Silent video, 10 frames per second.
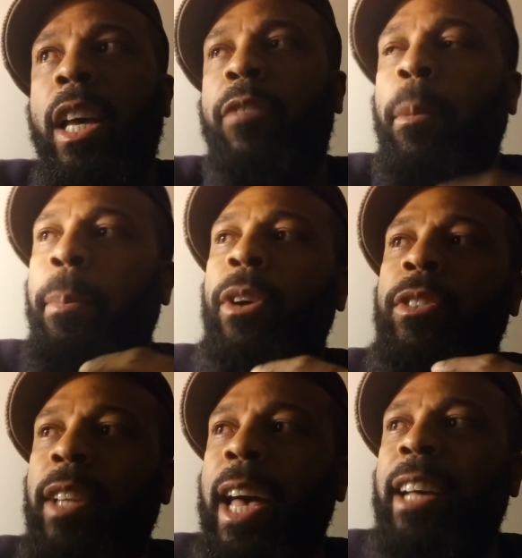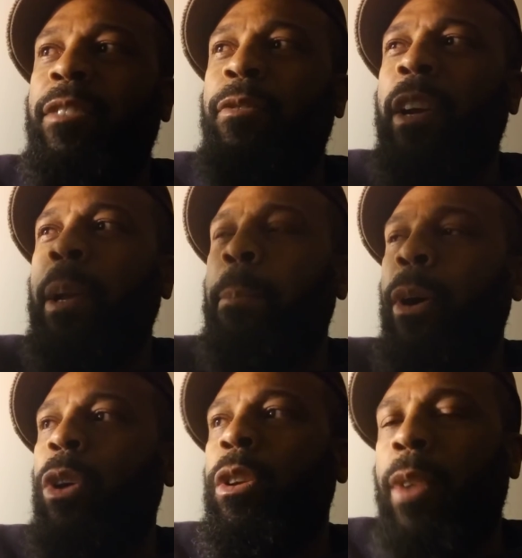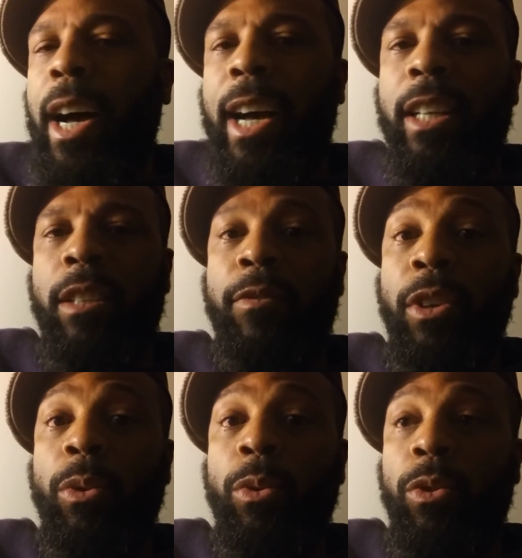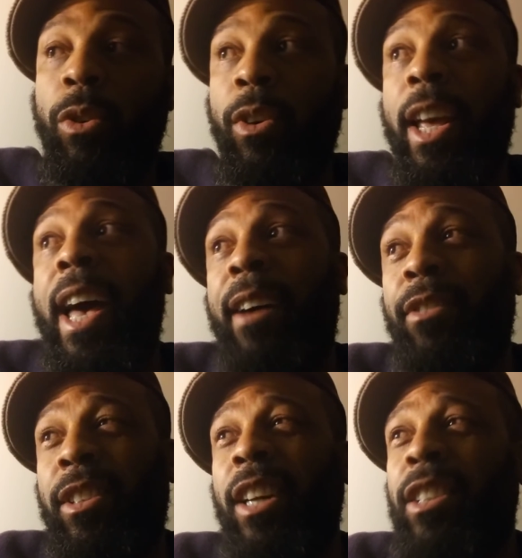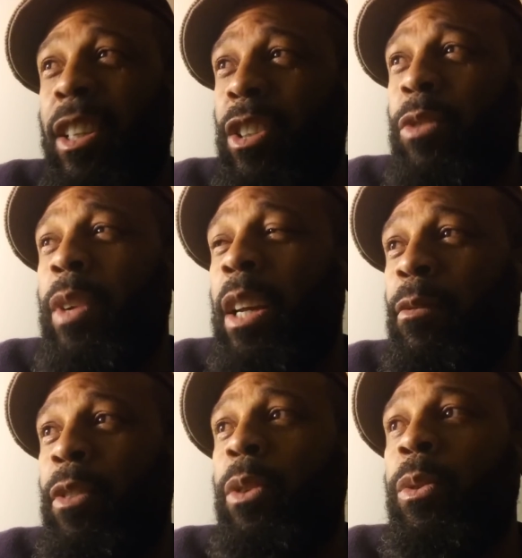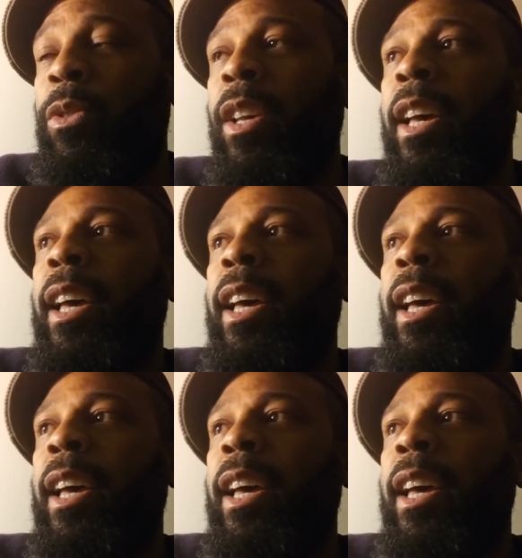If a person has very polarized views, or they have such extreme views,